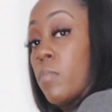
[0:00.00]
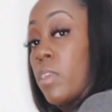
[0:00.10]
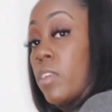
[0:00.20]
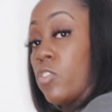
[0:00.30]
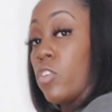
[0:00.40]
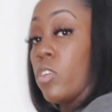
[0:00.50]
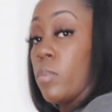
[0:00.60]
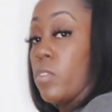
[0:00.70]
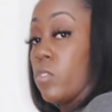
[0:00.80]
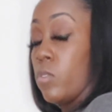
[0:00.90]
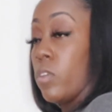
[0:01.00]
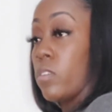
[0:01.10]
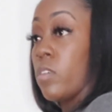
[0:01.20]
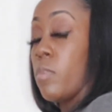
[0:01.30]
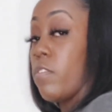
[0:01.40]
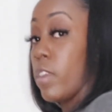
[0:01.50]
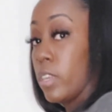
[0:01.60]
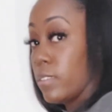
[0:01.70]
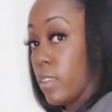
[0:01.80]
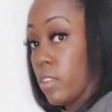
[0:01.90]
because you're going to be sore. It's going to be
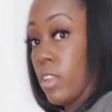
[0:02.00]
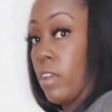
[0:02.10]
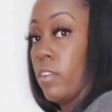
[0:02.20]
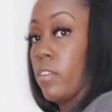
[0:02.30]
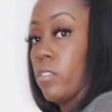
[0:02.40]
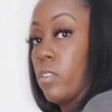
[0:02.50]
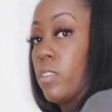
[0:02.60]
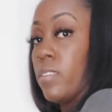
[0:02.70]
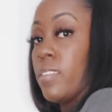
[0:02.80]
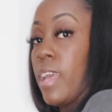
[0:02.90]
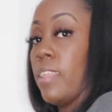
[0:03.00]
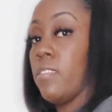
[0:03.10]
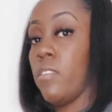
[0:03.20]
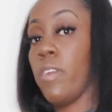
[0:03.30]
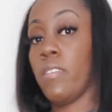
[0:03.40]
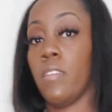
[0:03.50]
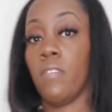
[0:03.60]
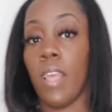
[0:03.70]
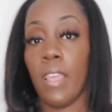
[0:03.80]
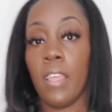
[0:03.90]
very tender down here. So this is not as
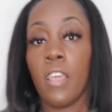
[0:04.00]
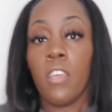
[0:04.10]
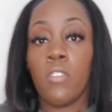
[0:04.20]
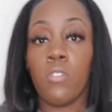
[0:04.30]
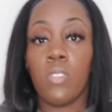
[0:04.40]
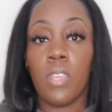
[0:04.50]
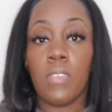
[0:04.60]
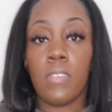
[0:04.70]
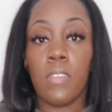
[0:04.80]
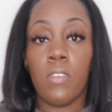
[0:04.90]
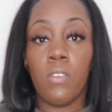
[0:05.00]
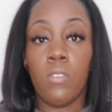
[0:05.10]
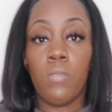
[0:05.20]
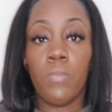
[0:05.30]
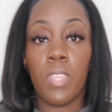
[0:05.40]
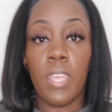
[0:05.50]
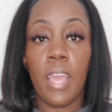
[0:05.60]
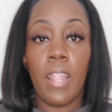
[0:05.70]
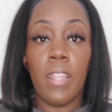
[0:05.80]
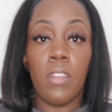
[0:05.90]
aggressive. Like, you see it still, it
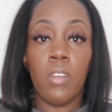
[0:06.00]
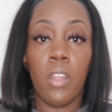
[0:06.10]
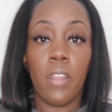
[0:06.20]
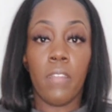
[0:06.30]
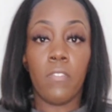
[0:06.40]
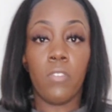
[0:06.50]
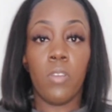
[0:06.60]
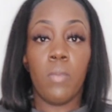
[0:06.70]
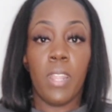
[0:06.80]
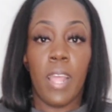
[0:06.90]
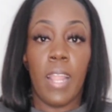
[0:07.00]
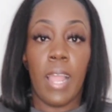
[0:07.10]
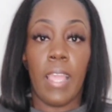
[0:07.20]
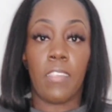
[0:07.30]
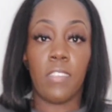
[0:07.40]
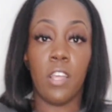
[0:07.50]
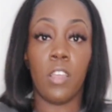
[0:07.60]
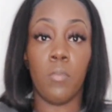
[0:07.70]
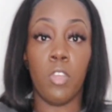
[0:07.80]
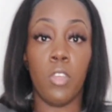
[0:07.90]
got a little curve to it, but it ain't like
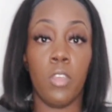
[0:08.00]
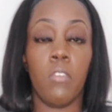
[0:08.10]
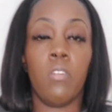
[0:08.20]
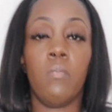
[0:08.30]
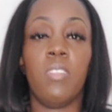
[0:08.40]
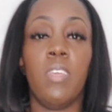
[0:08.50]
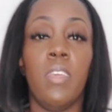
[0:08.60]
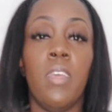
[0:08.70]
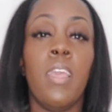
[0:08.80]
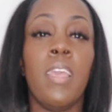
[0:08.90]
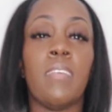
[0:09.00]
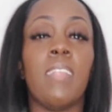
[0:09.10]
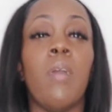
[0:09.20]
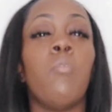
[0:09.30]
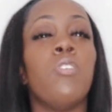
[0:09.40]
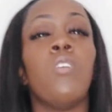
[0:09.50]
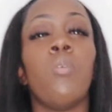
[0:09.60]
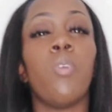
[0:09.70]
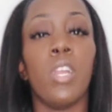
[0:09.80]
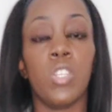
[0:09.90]
sucking me in. You know what I'm saying? There's
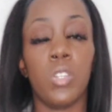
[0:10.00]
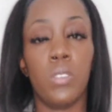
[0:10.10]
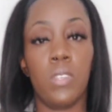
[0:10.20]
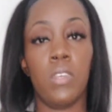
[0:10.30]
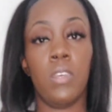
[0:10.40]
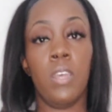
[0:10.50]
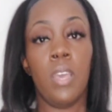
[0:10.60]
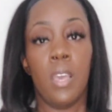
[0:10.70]
no pressure to